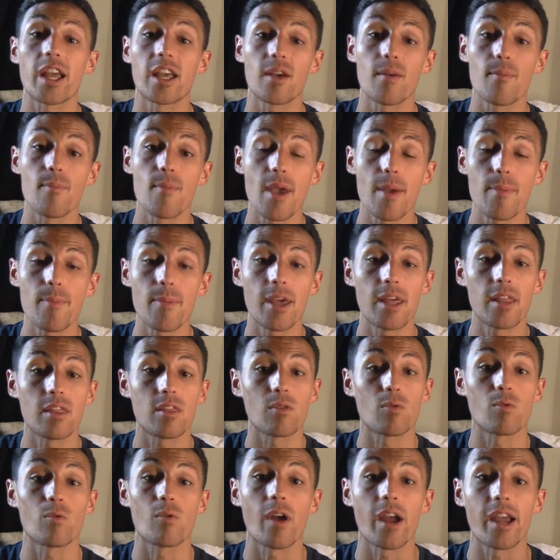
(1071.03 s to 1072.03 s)
commitment,
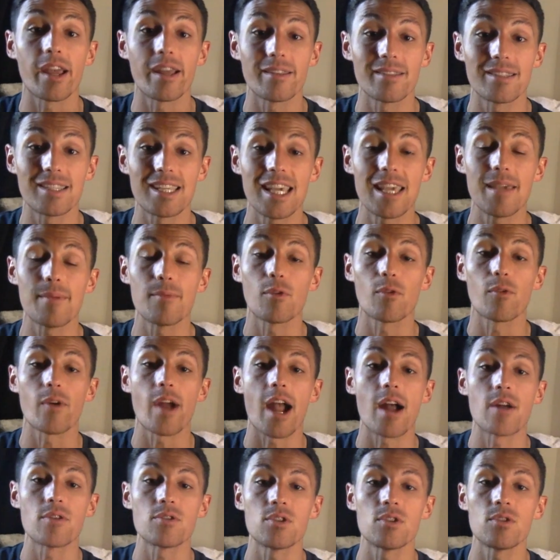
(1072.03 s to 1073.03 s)
the right team
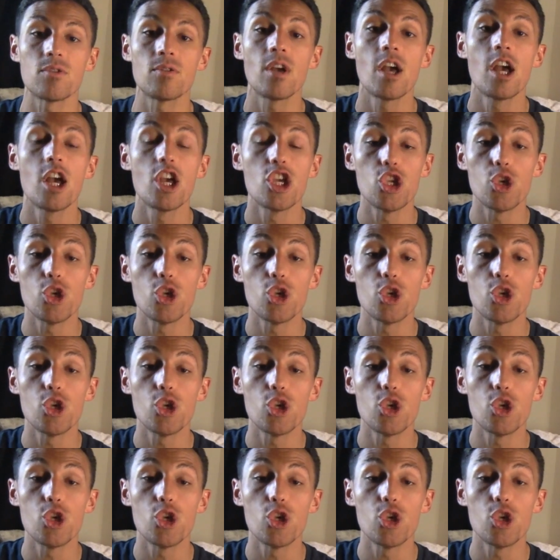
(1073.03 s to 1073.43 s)
around you,